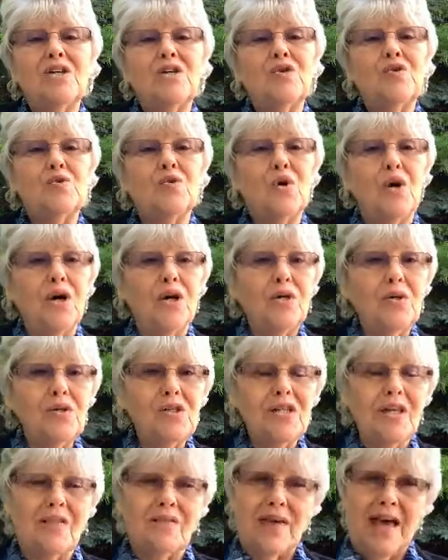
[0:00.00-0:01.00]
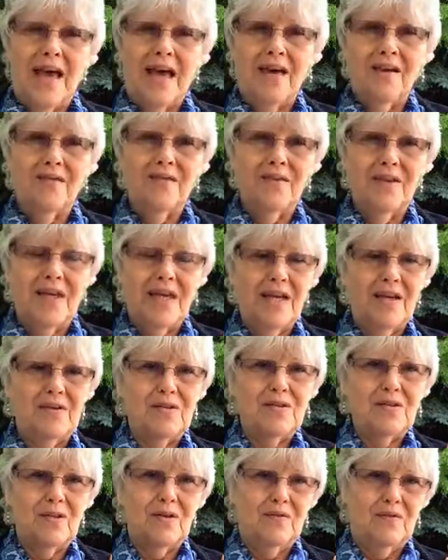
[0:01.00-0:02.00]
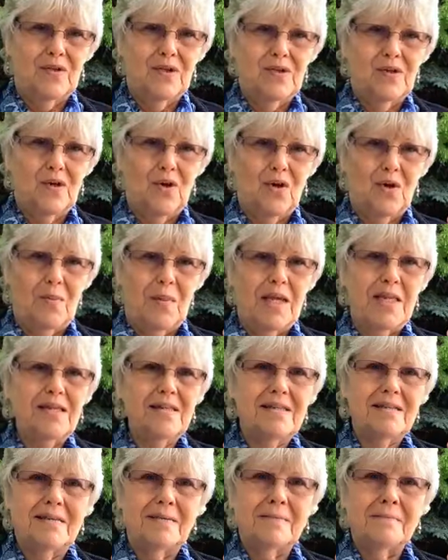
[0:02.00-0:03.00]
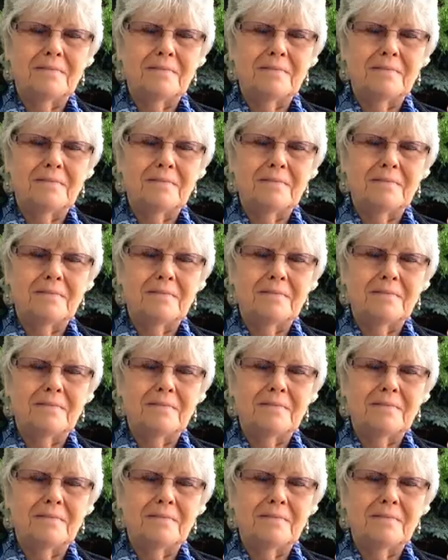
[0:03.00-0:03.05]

Draw yourself out of the council of discernment.